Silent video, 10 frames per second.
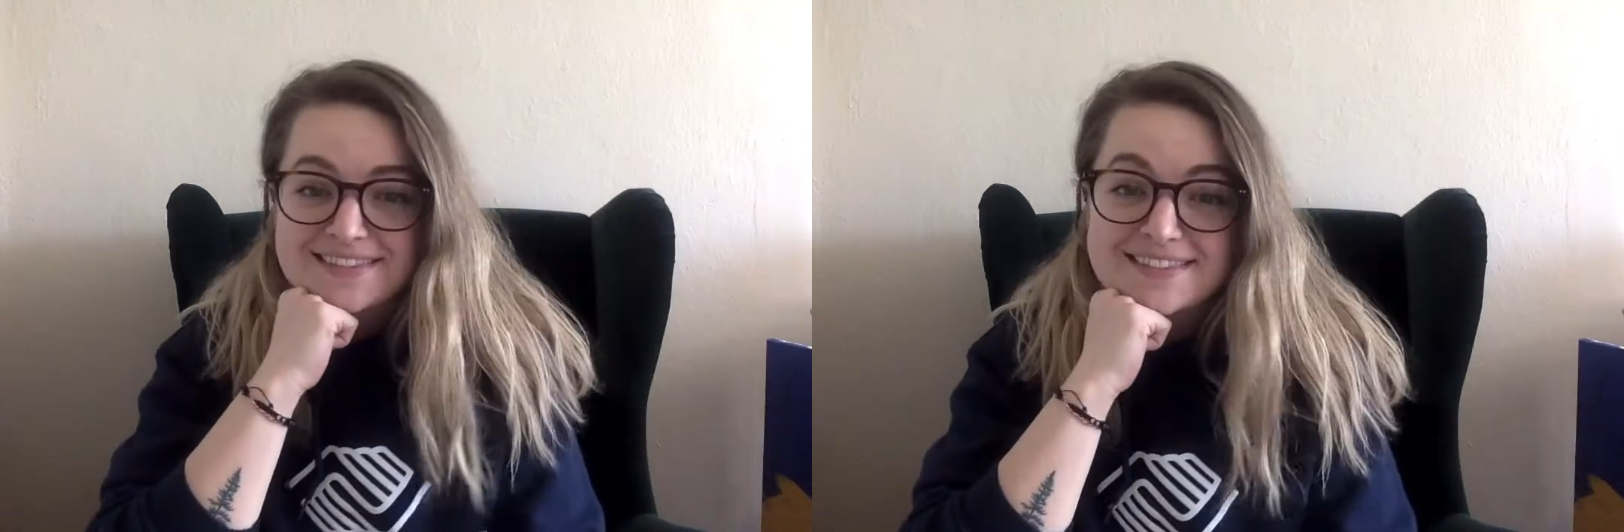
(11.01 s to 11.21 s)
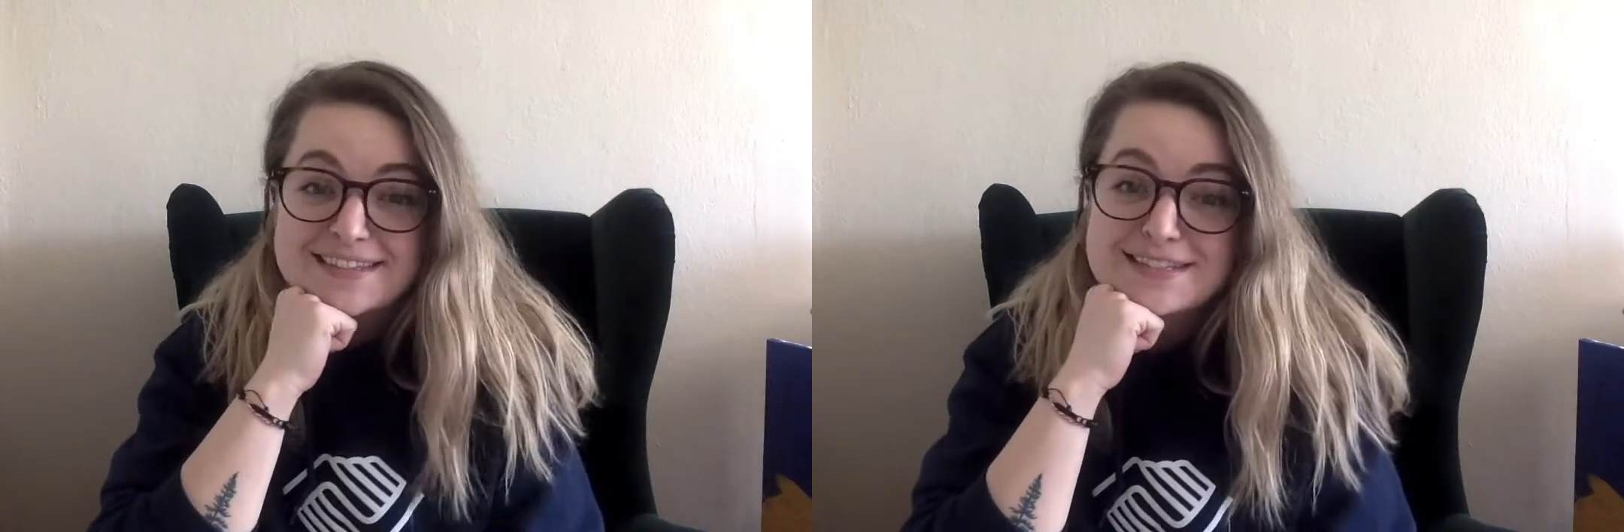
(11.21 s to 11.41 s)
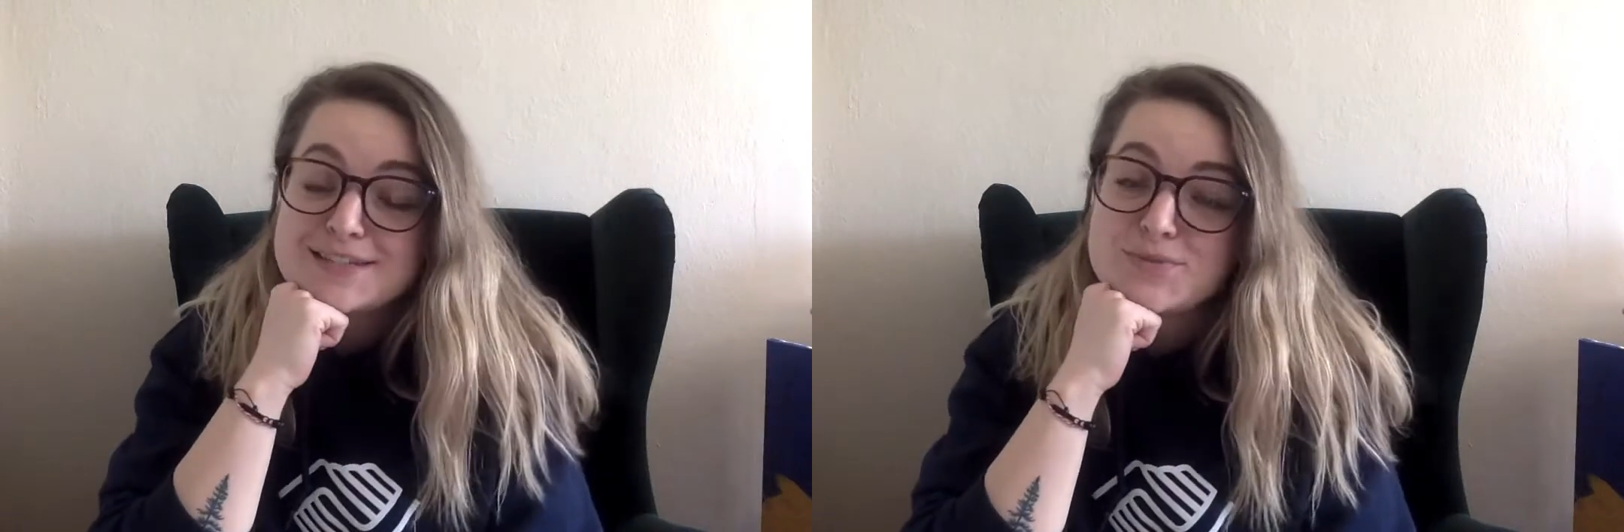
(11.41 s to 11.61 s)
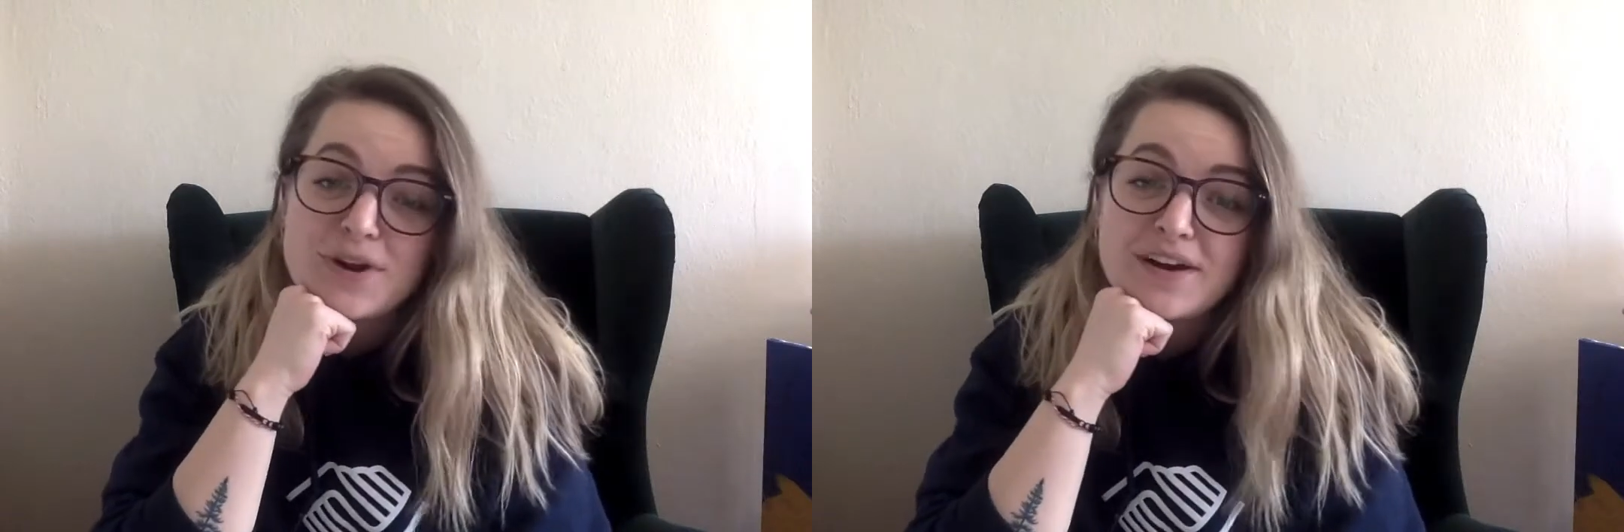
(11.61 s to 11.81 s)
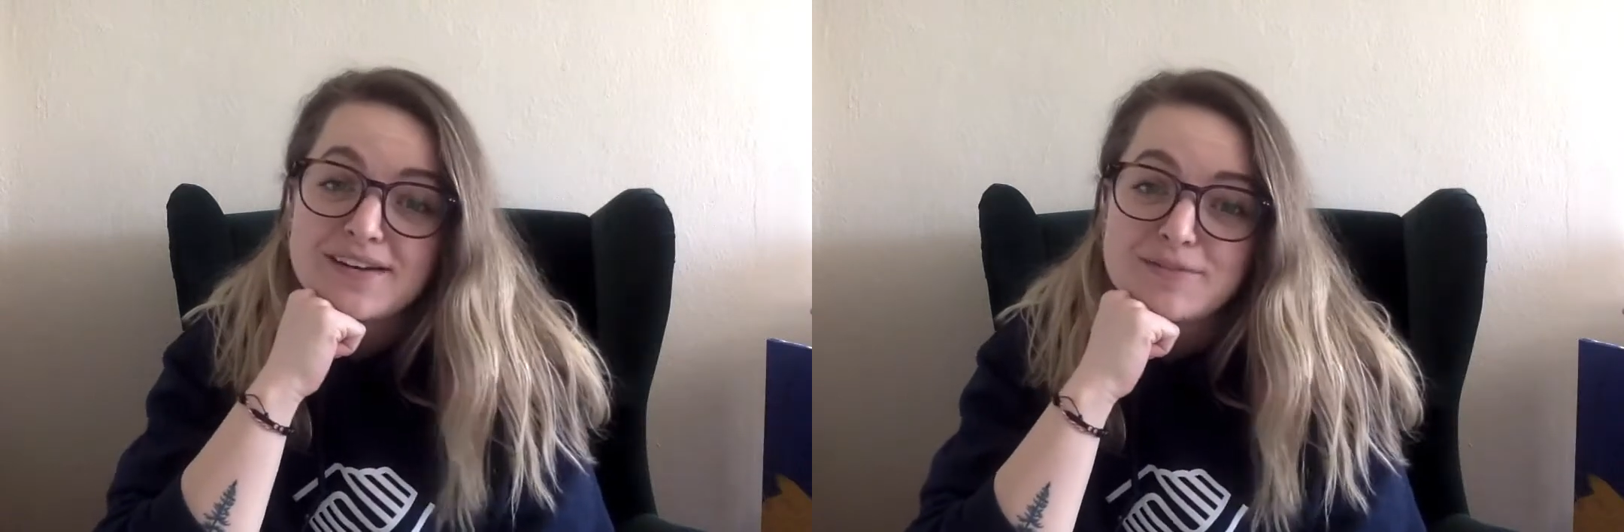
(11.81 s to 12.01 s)
This is
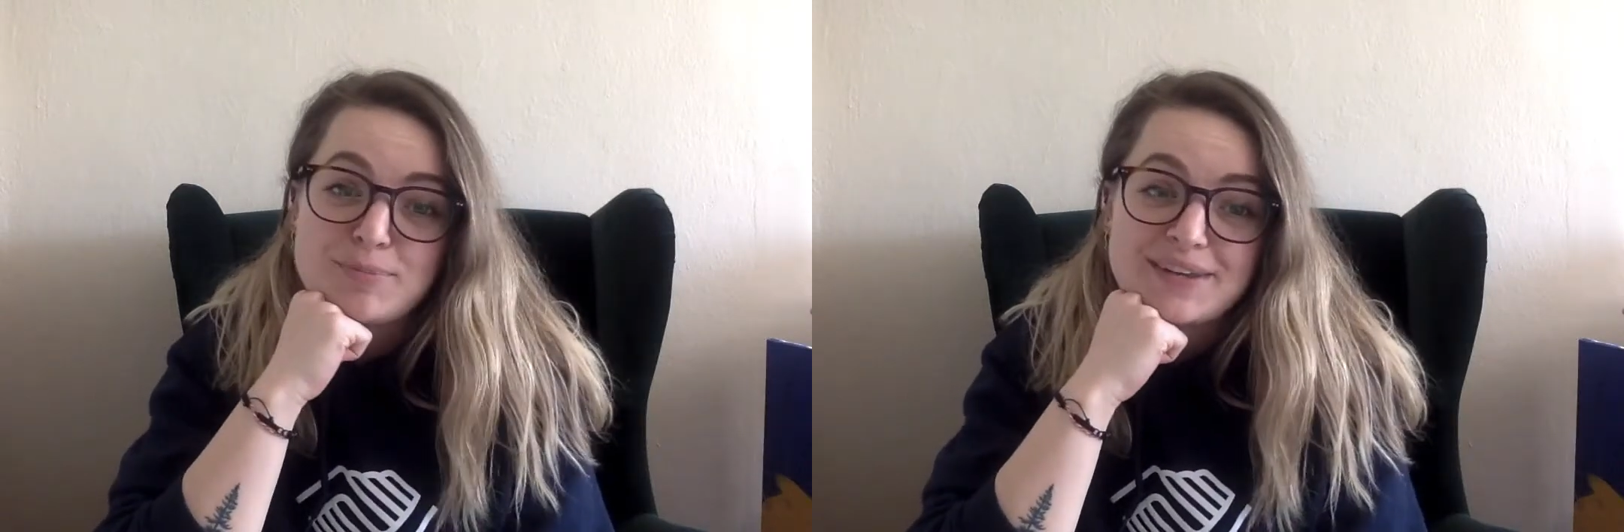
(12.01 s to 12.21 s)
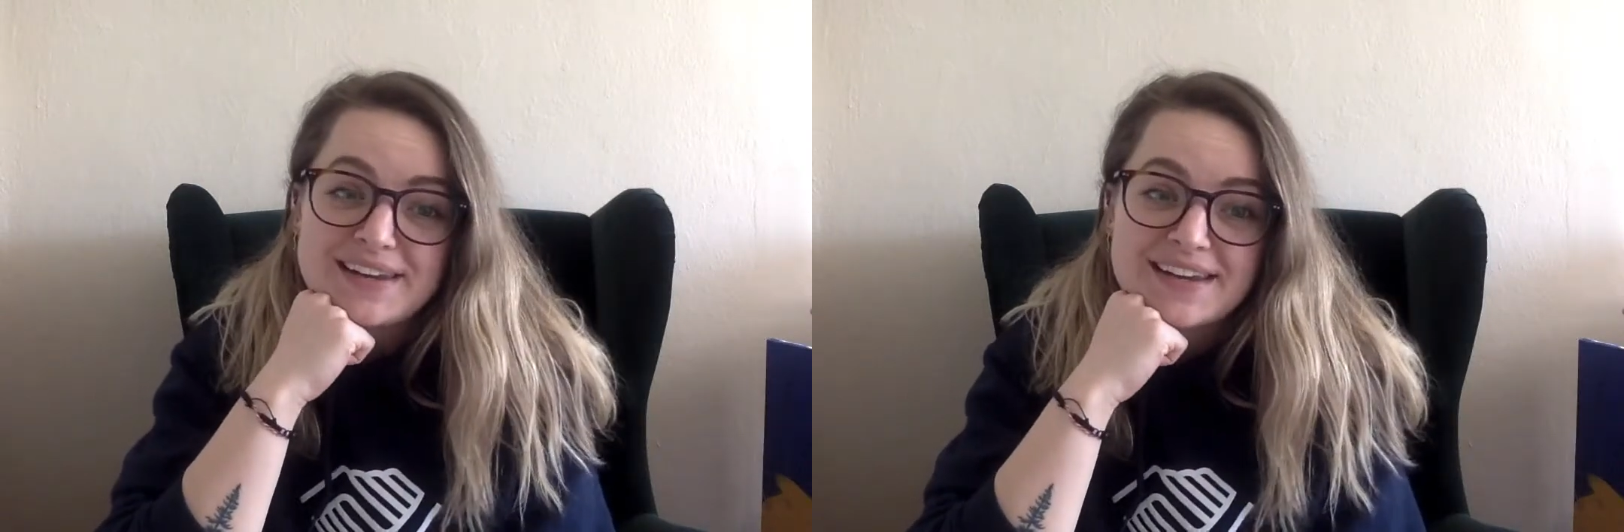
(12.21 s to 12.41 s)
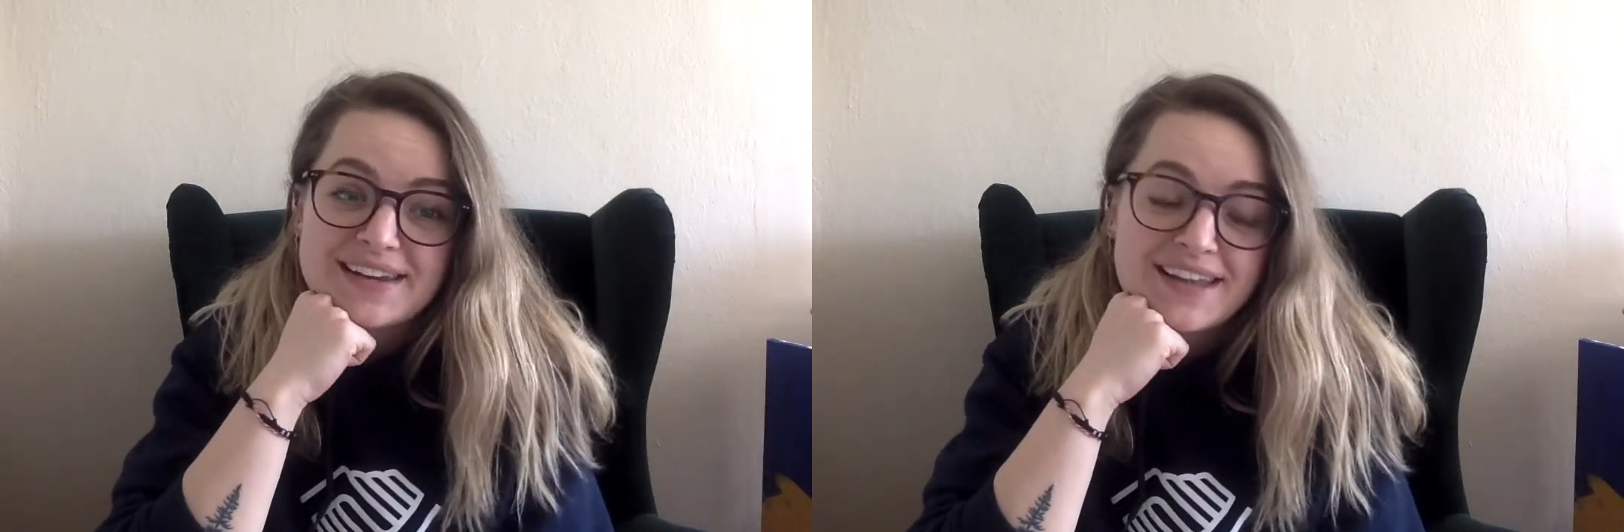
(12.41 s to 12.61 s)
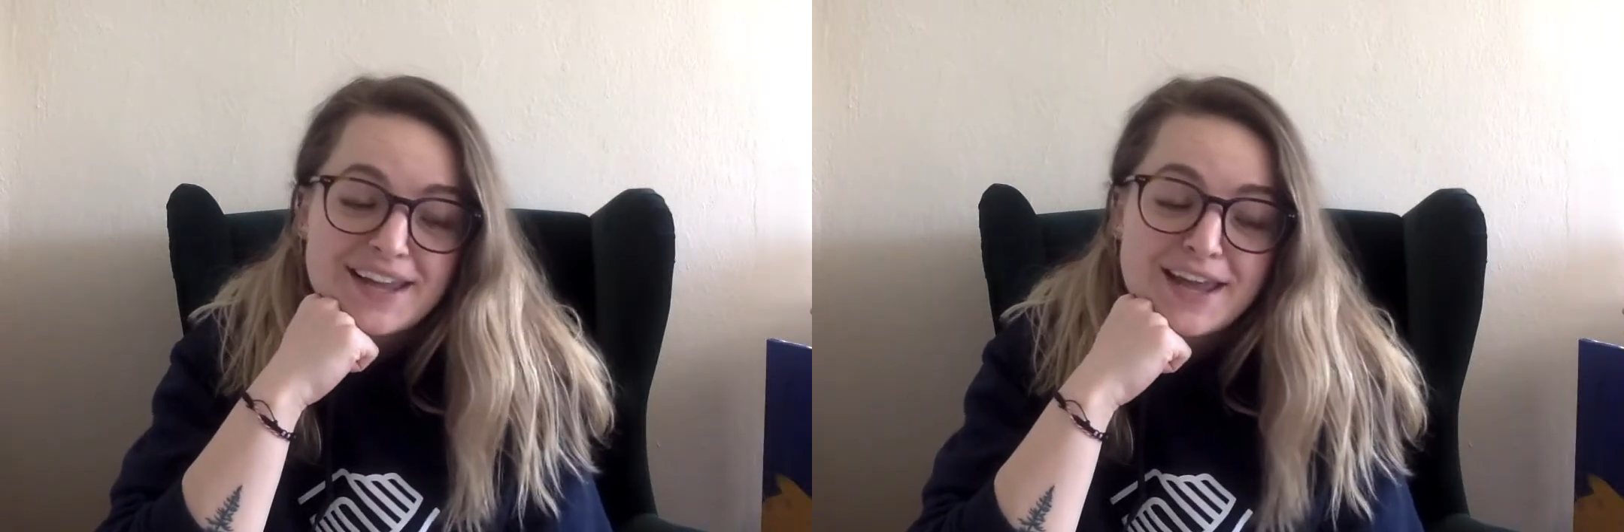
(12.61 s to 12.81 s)
where I've been